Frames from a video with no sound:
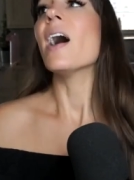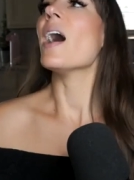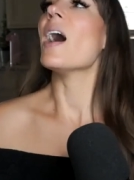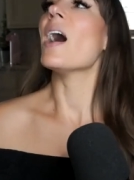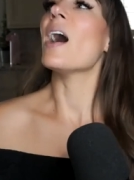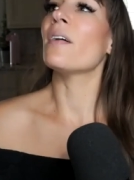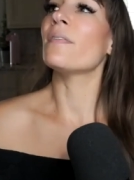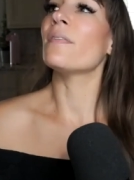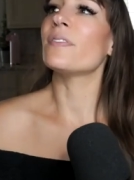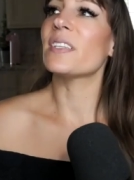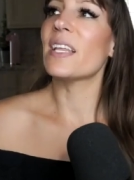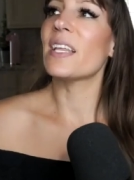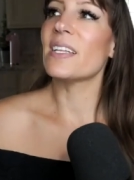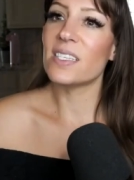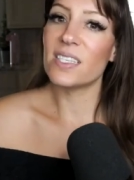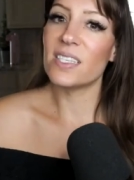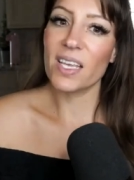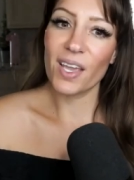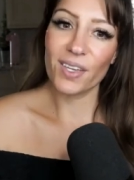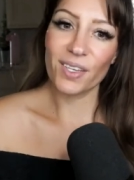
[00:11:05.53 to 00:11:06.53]
of,
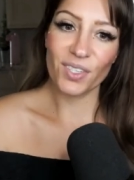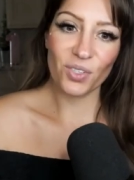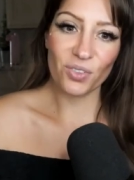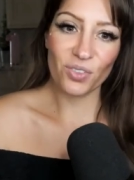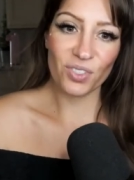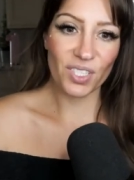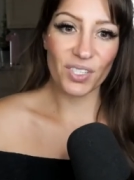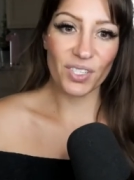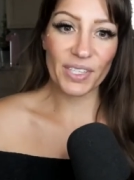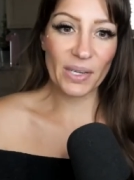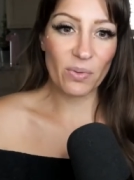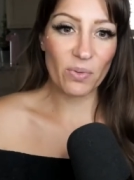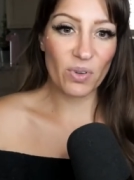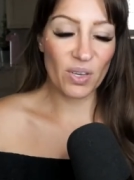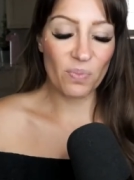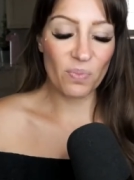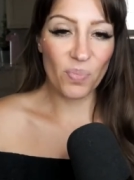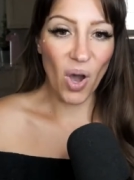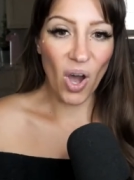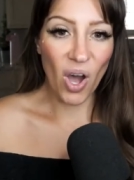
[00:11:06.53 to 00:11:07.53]
let's say you're dealing with
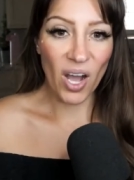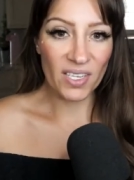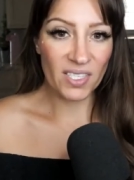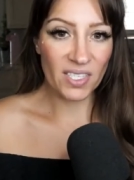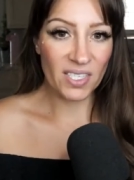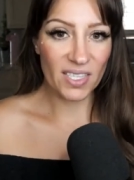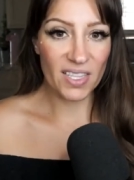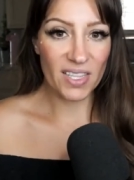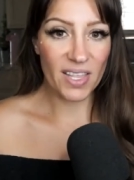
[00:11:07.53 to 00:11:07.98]
a boss